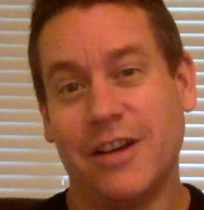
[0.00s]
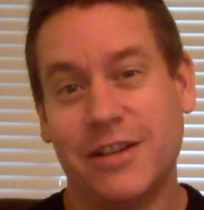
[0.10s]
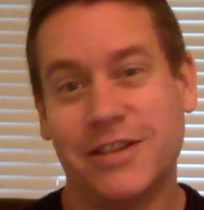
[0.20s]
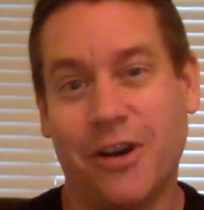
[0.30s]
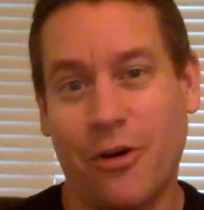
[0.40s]

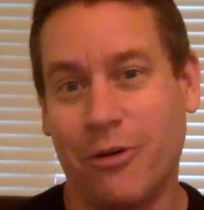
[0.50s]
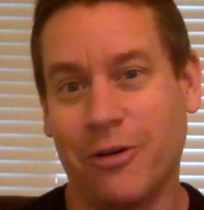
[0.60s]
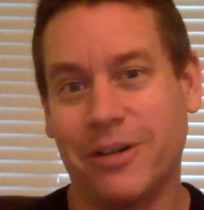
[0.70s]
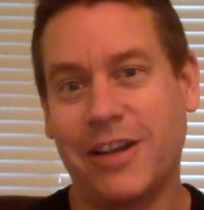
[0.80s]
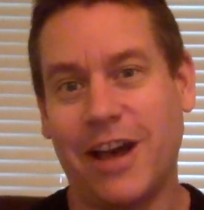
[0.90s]

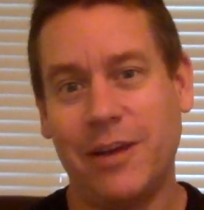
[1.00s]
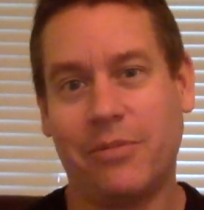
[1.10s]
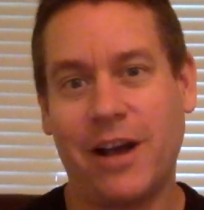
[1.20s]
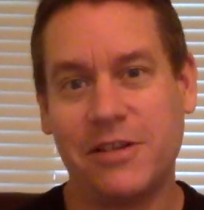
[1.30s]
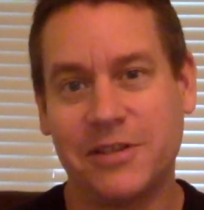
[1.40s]
So kind of
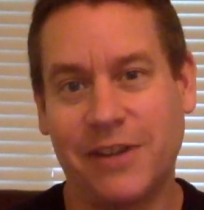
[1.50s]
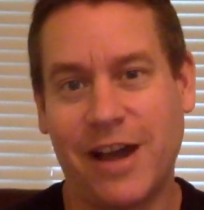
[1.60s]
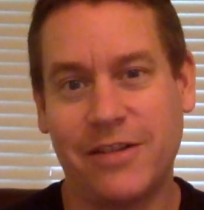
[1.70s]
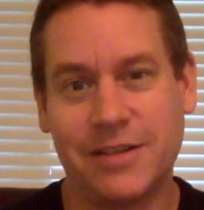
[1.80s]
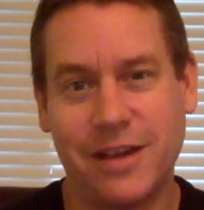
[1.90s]
browse
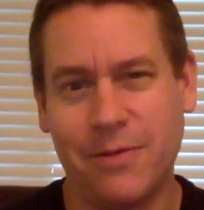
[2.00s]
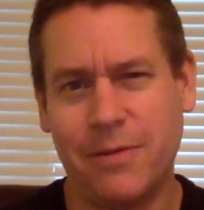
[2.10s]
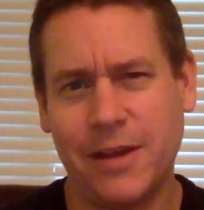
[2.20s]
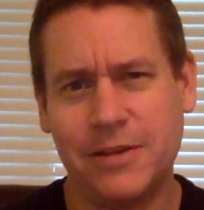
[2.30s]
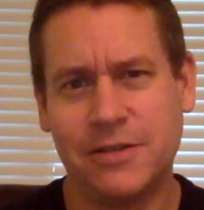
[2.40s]
around and
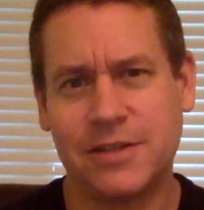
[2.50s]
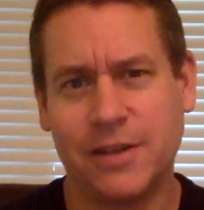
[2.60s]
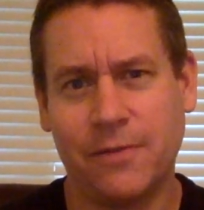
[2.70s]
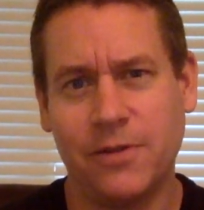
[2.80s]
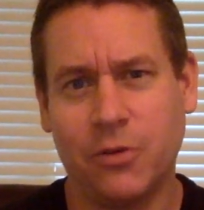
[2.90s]
think to
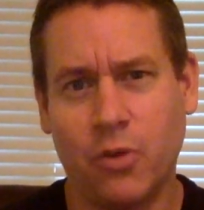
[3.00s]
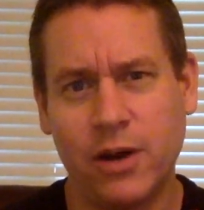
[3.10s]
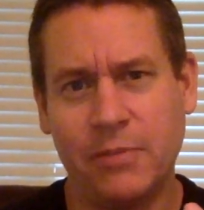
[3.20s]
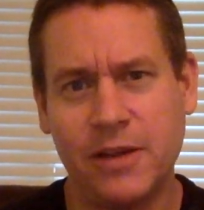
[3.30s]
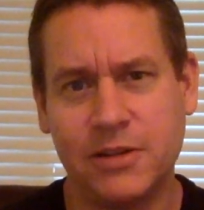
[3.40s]
yourself, you know,
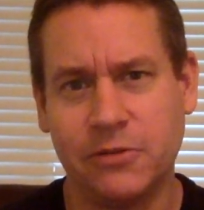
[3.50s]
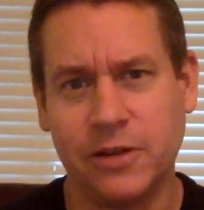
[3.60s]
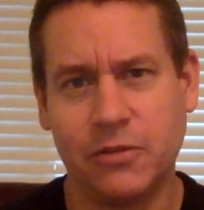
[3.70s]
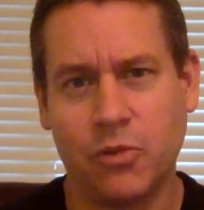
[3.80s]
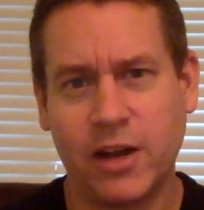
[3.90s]
what am I
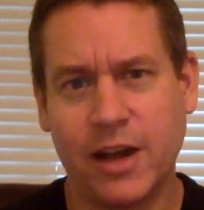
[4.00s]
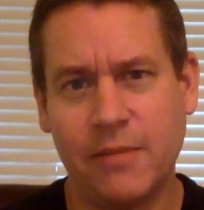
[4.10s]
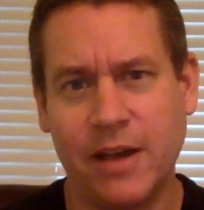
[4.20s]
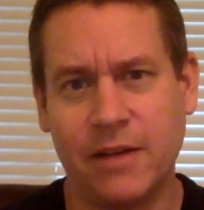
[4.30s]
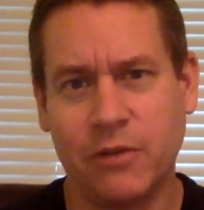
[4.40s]
doing? What
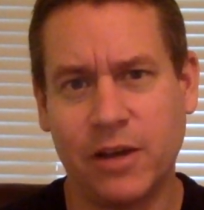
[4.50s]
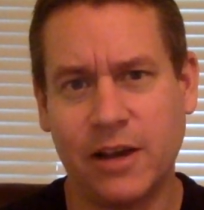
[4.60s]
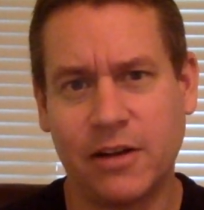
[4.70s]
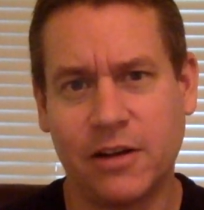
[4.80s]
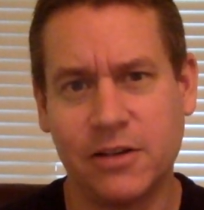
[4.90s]
kind
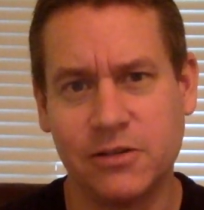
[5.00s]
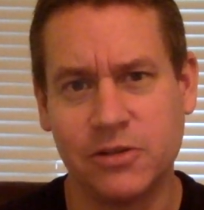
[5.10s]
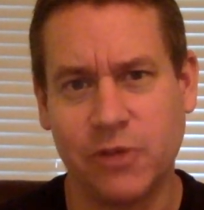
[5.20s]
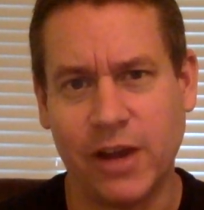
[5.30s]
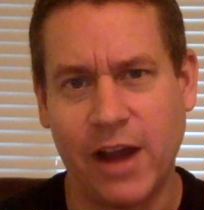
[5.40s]
of
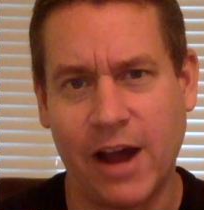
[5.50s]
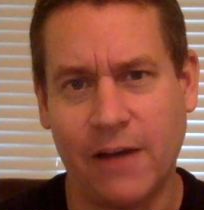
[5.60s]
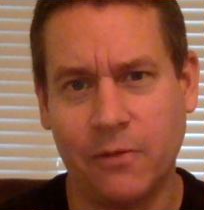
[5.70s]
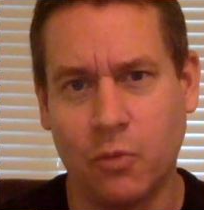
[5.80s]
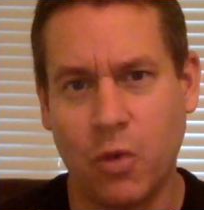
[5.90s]
cartoons do I
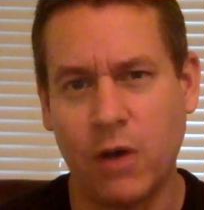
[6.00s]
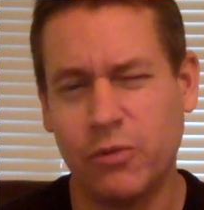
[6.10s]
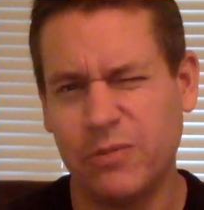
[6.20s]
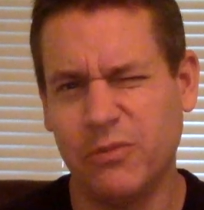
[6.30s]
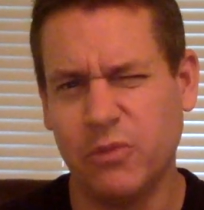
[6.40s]
have?
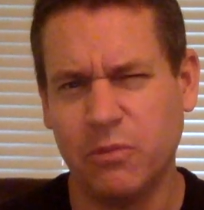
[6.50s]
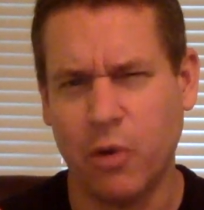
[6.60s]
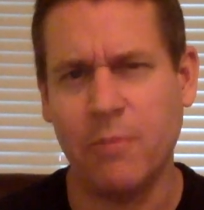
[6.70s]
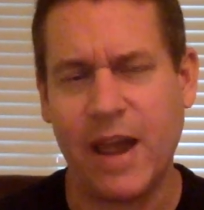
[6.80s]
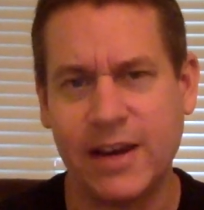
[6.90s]

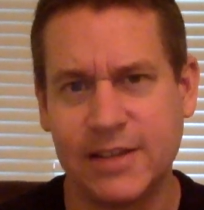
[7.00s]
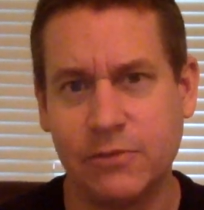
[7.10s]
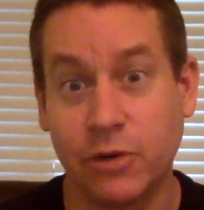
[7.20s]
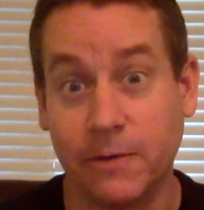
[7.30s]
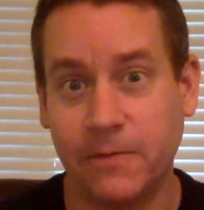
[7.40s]
What
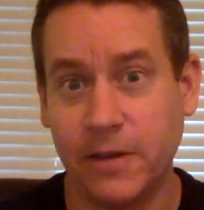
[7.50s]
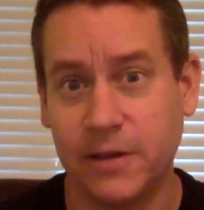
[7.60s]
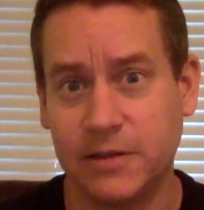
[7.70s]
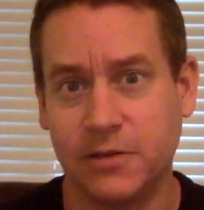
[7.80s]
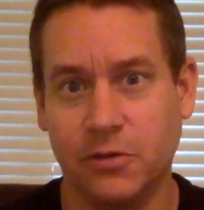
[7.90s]
magazine would it fit
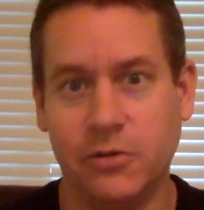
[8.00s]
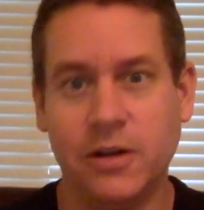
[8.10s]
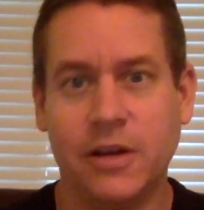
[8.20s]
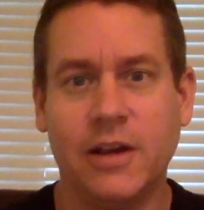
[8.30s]
into?